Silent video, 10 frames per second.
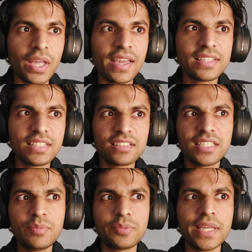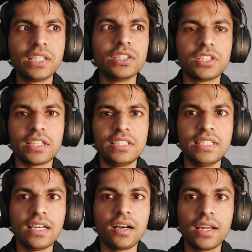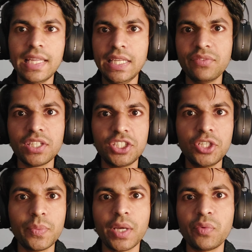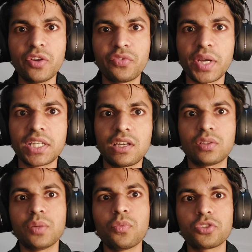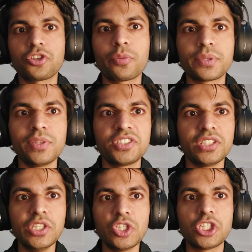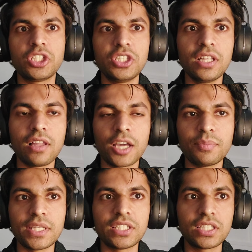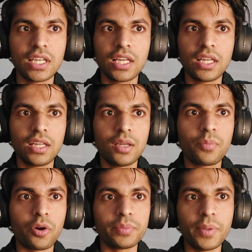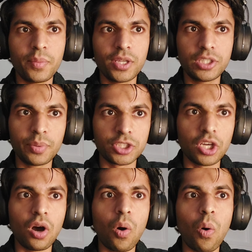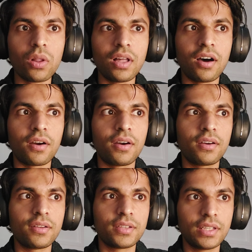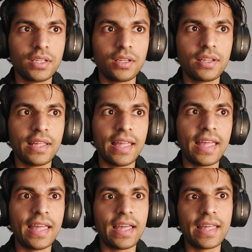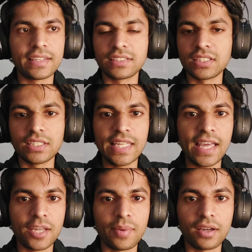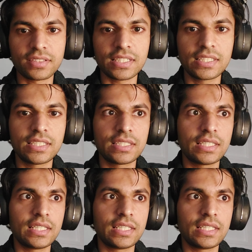It does seem to be a good idea, even assuming we have figured out the most optimal solution to the alignment problem, to put all our eggs in the AI baskets.